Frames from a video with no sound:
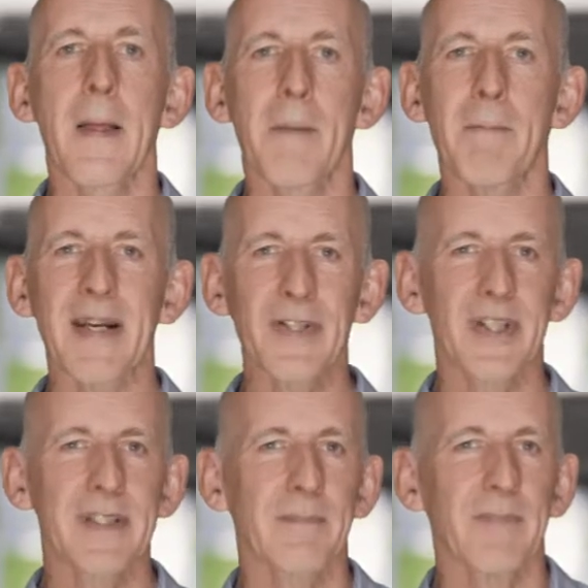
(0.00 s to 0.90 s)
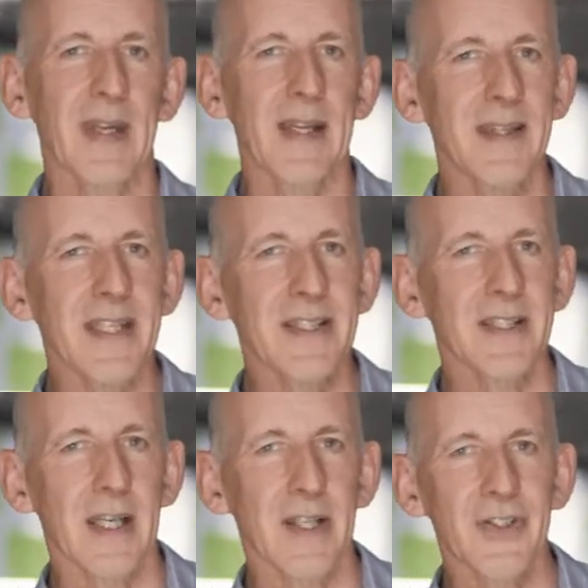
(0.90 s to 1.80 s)
Managers in this
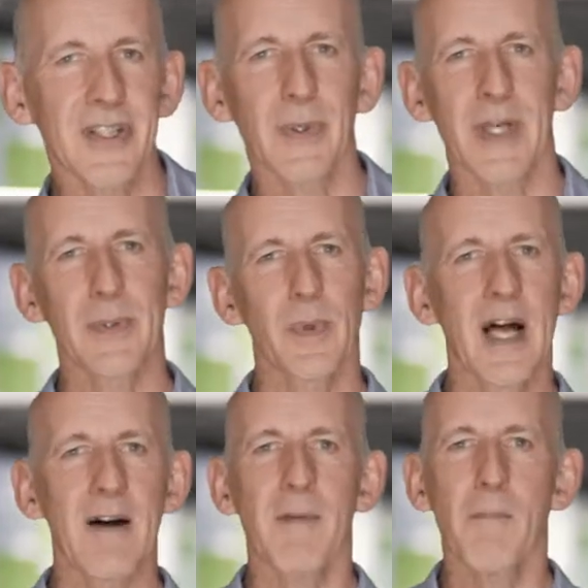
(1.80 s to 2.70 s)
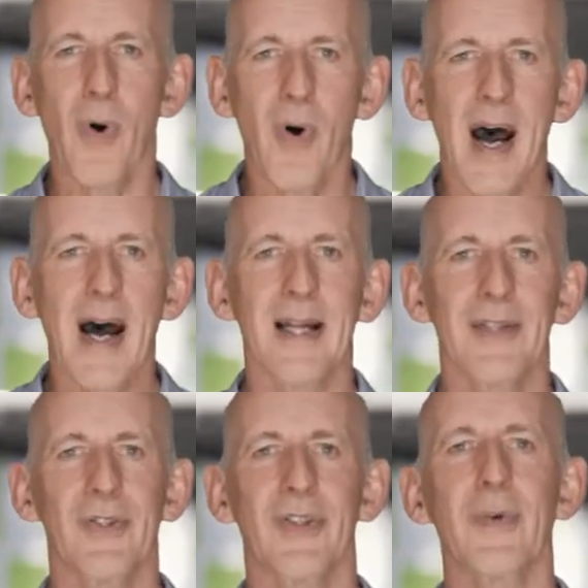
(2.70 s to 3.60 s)
situation will have more
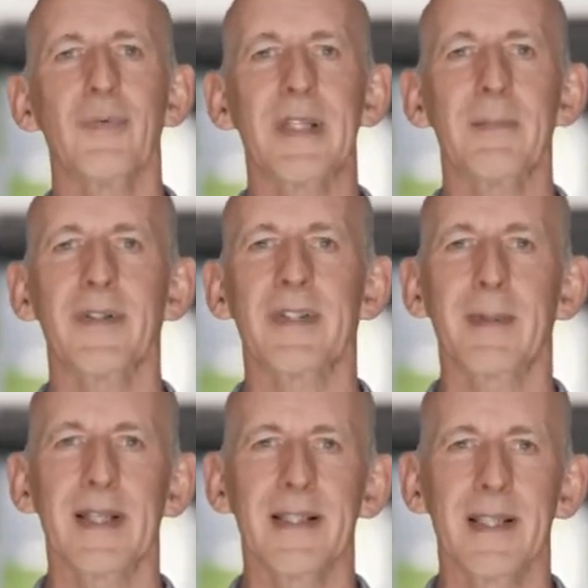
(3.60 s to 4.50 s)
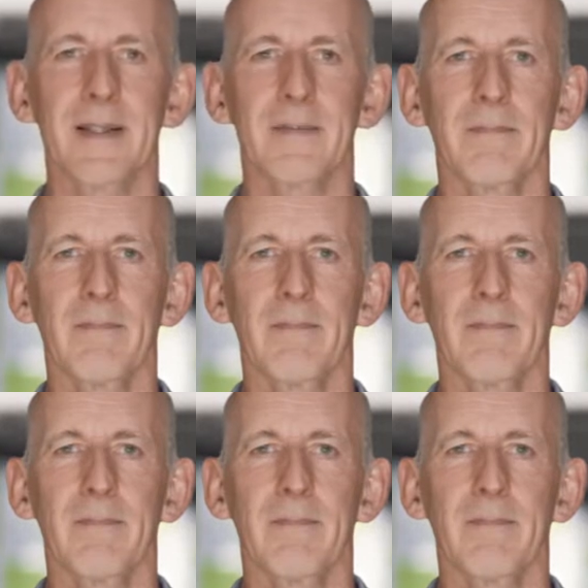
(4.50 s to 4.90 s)
hands-on responsibilities.